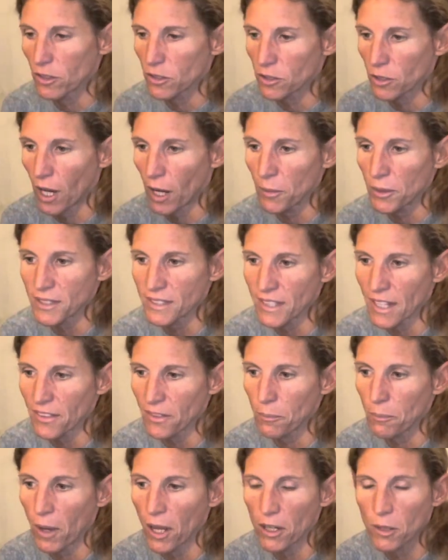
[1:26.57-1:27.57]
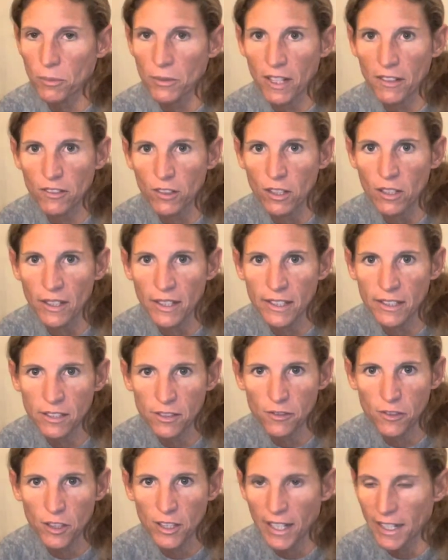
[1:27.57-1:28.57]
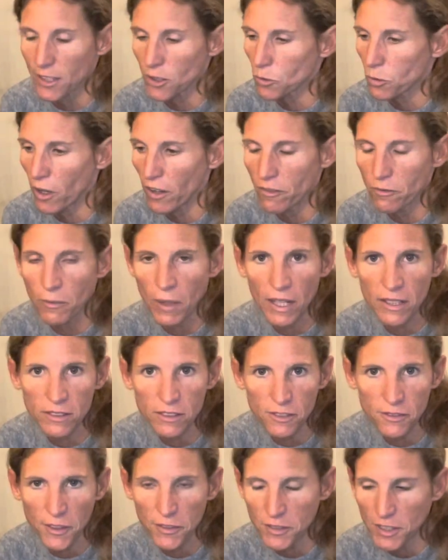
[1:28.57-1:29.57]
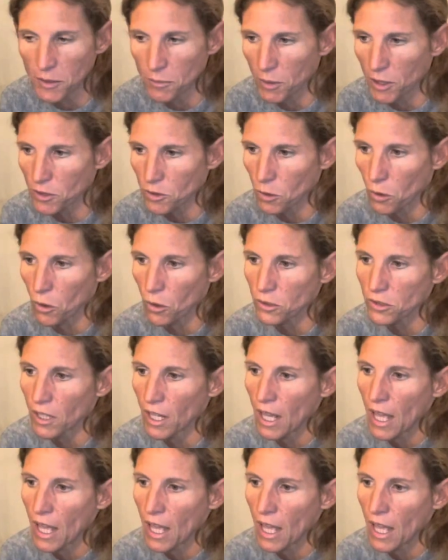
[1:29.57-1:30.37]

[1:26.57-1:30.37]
So I would say the bottom level is for 12 months, 15 months old.